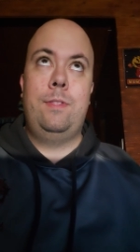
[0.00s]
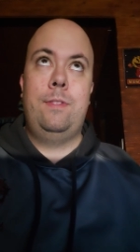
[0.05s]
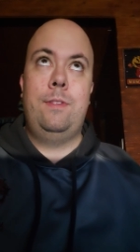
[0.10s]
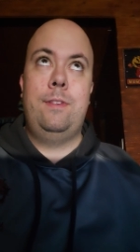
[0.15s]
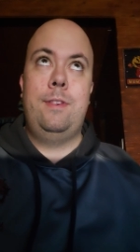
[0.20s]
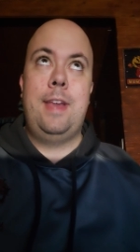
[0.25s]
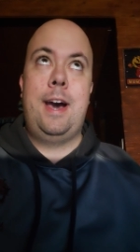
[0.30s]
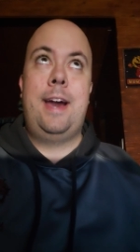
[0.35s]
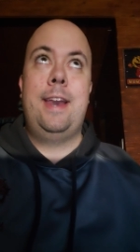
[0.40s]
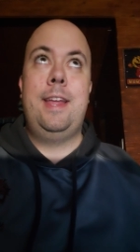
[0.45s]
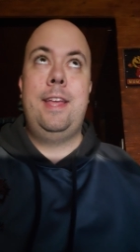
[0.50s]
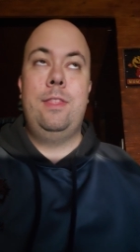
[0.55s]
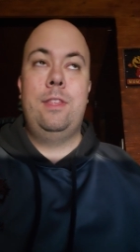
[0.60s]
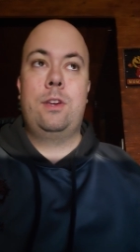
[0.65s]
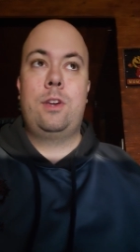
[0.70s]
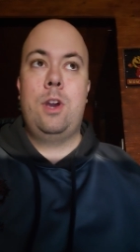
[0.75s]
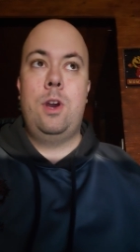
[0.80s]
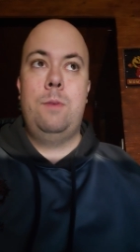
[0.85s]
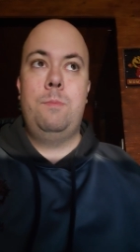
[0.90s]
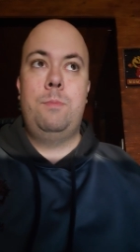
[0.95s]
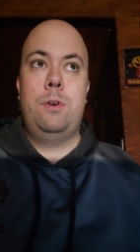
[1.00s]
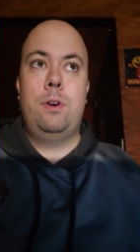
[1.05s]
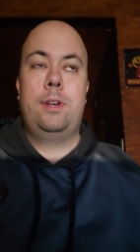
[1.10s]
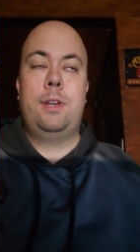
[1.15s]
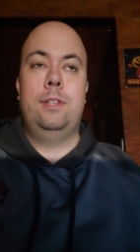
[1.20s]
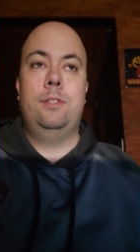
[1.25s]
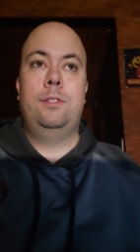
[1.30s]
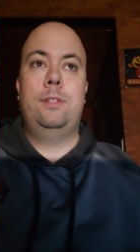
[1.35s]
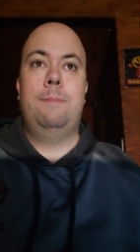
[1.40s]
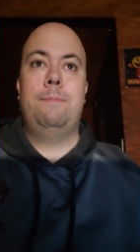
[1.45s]
not in the code book,
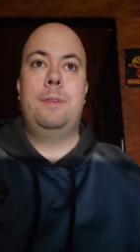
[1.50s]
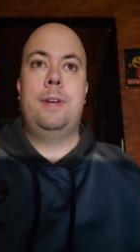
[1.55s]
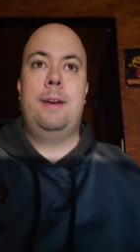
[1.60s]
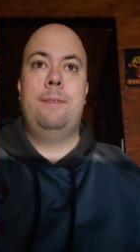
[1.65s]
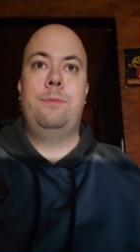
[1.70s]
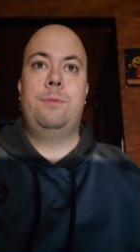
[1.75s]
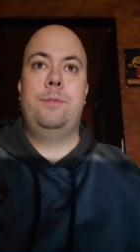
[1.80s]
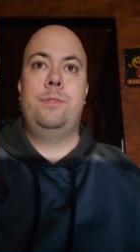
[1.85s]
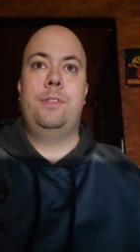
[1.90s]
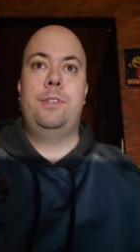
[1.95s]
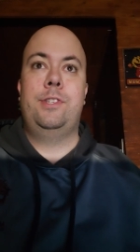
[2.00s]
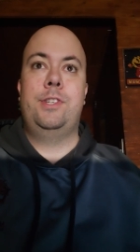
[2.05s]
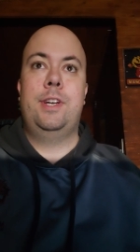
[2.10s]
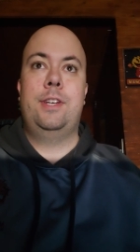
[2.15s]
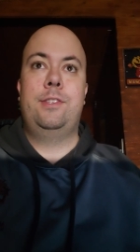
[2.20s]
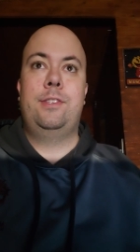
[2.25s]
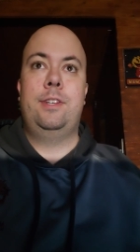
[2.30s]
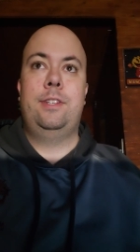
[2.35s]
and sometimes we suggest